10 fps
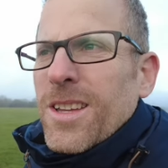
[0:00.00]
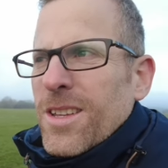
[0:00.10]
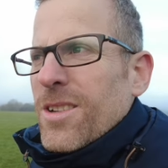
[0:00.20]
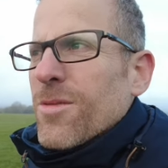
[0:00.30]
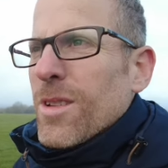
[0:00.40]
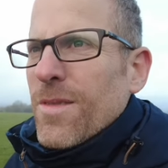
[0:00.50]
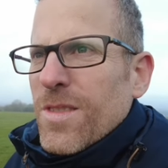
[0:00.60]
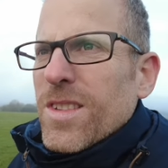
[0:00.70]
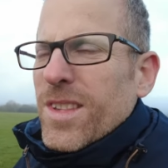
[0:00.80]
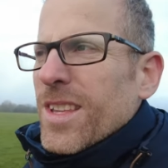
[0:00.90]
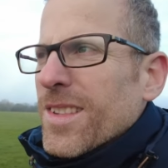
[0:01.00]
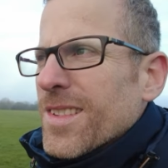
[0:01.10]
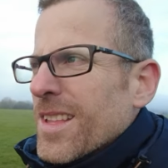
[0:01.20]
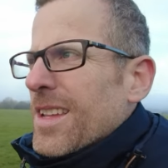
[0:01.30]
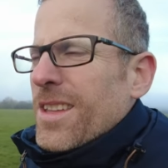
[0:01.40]
you know, if this is
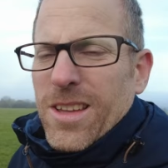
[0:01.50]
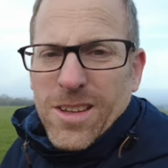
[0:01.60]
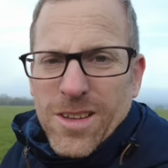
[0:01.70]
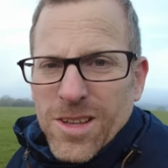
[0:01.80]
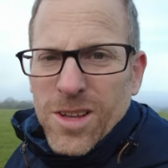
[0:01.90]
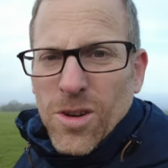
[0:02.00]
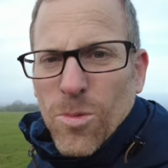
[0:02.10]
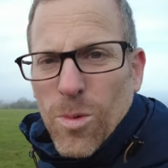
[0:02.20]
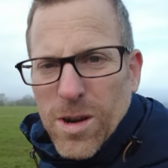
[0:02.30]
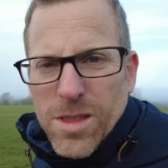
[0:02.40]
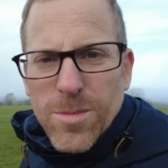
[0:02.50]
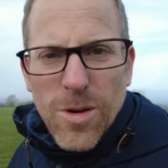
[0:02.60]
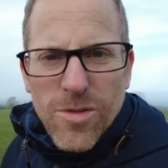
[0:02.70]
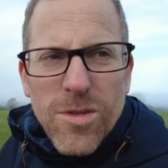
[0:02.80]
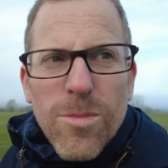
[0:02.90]
like one of the
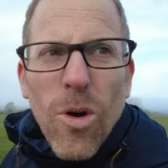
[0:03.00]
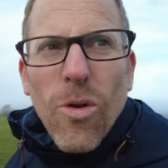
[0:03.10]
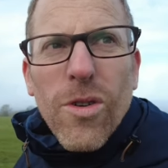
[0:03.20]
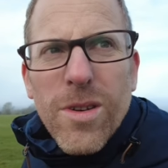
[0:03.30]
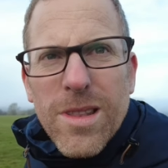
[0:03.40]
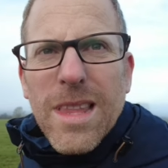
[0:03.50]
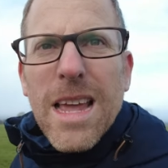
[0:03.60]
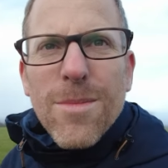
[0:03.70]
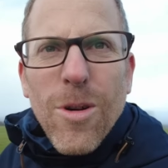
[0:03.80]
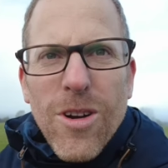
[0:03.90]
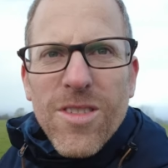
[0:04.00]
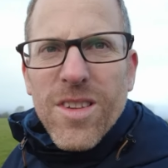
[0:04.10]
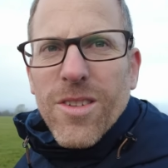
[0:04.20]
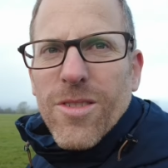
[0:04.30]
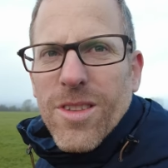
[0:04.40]
most important landmarks
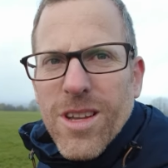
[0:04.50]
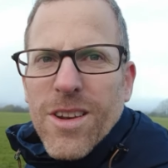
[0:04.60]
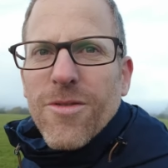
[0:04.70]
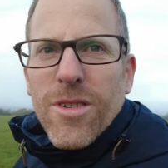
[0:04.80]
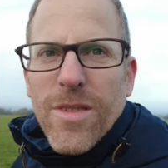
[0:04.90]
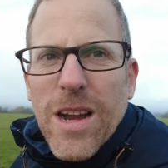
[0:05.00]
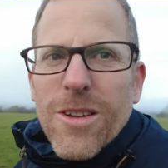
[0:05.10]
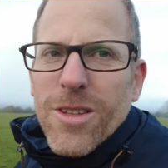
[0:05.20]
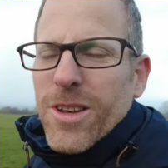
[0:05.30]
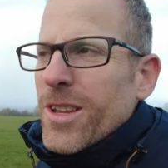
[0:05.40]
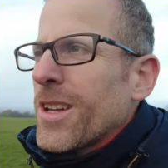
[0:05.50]
here in the country of Ireland,